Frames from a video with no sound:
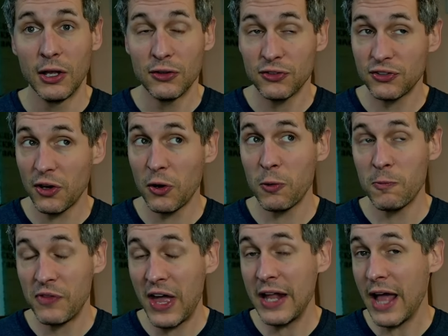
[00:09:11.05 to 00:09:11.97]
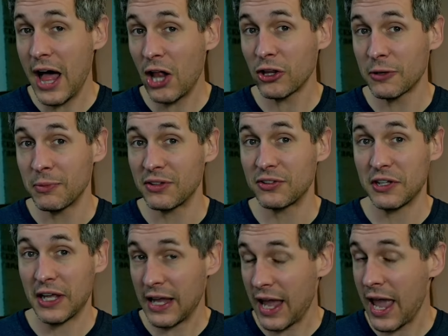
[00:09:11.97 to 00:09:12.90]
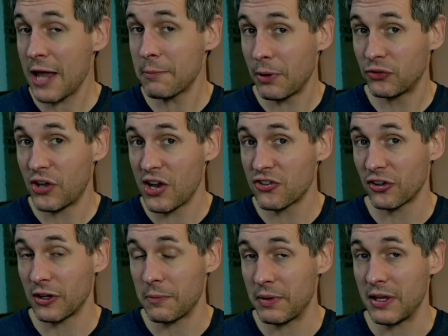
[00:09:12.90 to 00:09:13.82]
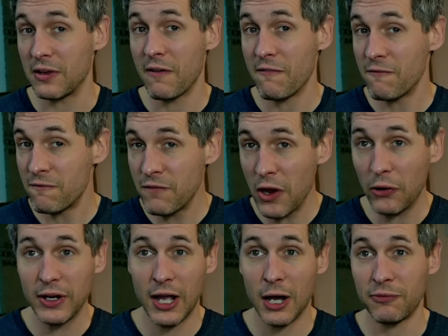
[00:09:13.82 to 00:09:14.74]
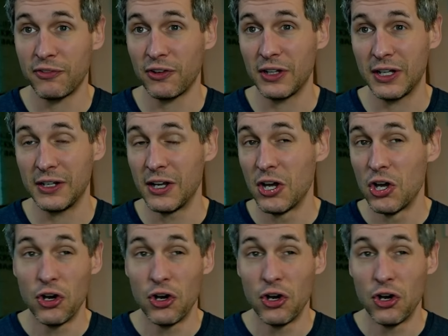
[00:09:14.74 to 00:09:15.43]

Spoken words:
So that Alchemist can potentially be very helpful in